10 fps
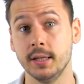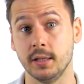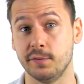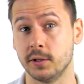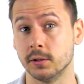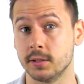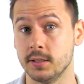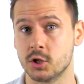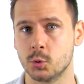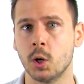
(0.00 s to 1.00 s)

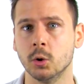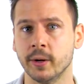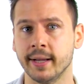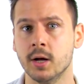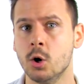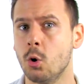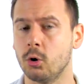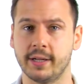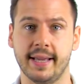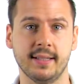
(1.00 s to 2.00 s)
difficulty swallowing
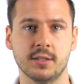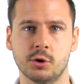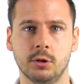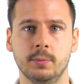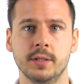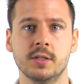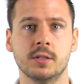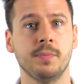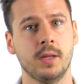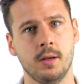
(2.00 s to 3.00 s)
or gait disturbance,